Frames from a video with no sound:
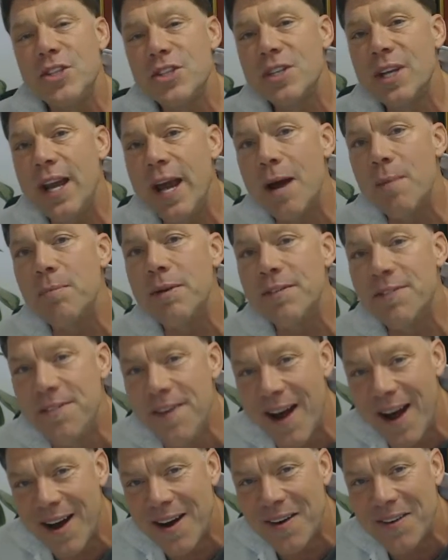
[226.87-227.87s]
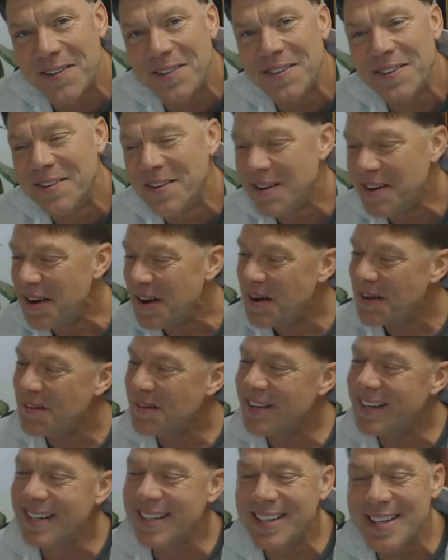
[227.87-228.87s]
just can't be found
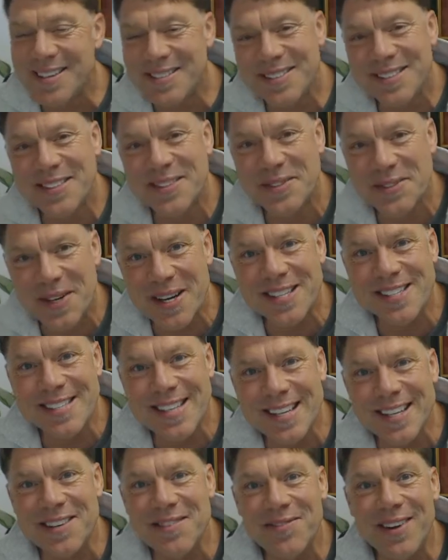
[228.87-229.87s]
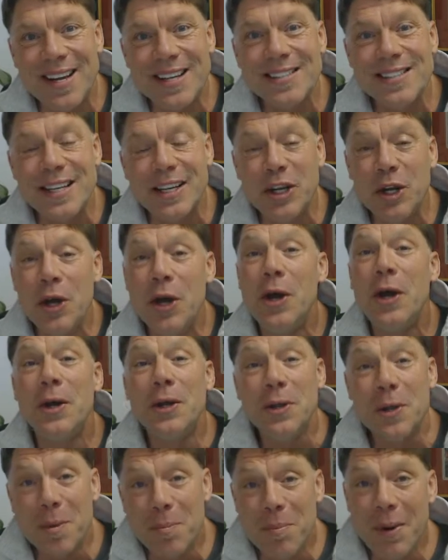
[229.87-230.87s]
when it comes to trust deed investing.
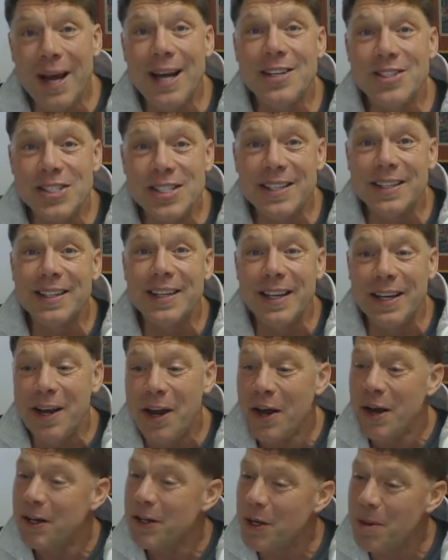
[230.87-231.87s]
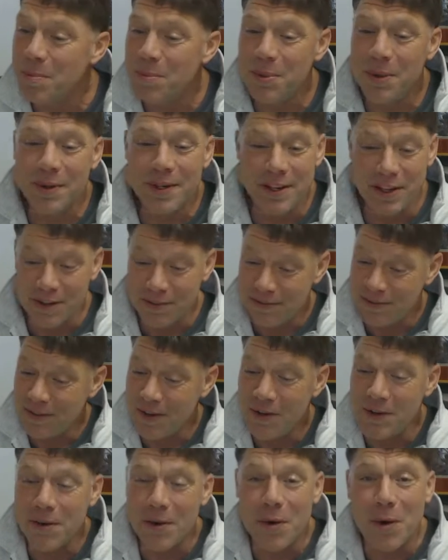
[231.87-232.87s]
You're basically you're floating
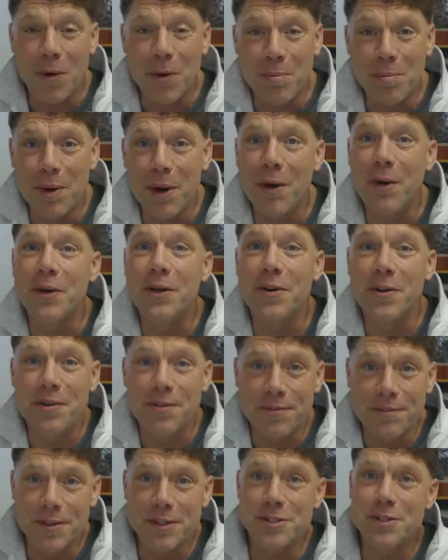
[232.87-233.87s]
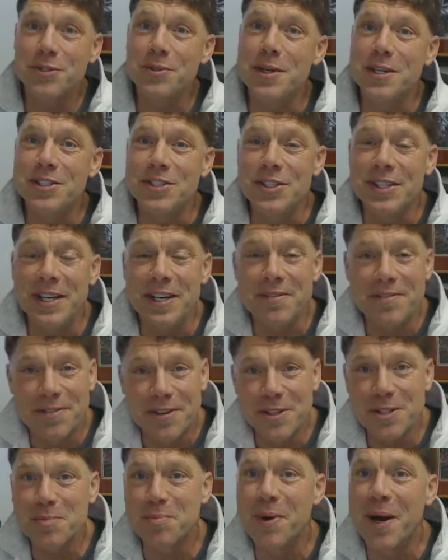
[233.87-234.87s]
the whole boat. You're the first trustee,
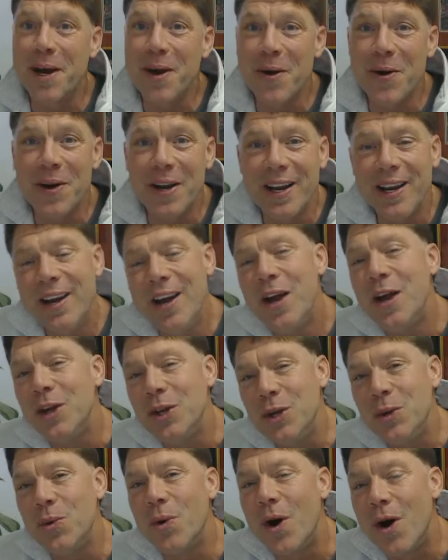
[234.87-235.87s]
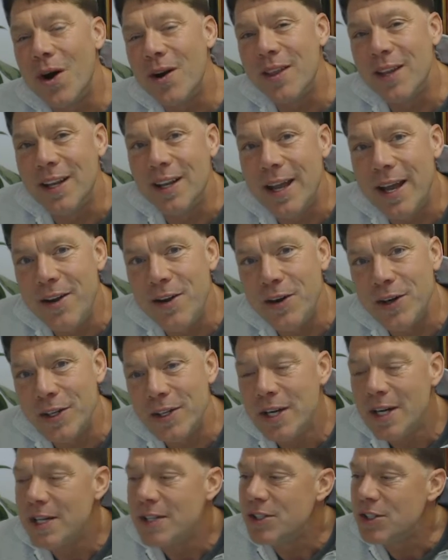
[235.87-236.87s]
first priority. You are the
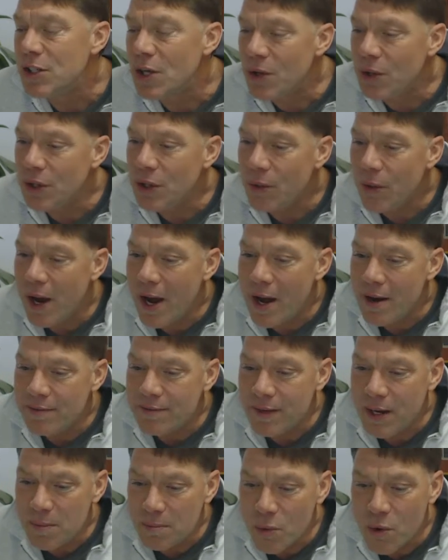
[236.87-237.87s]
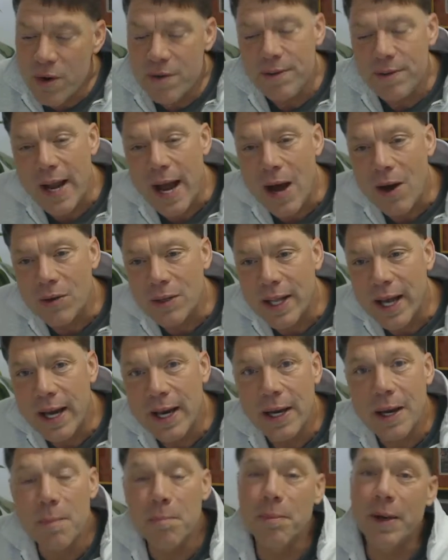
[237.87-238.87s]
lender, so you have more of an
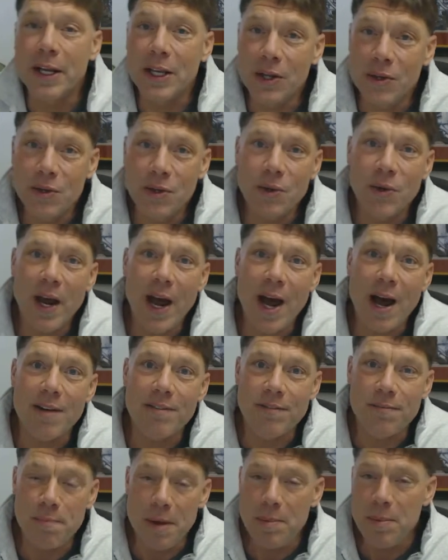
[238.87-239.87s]
outlay, but you do have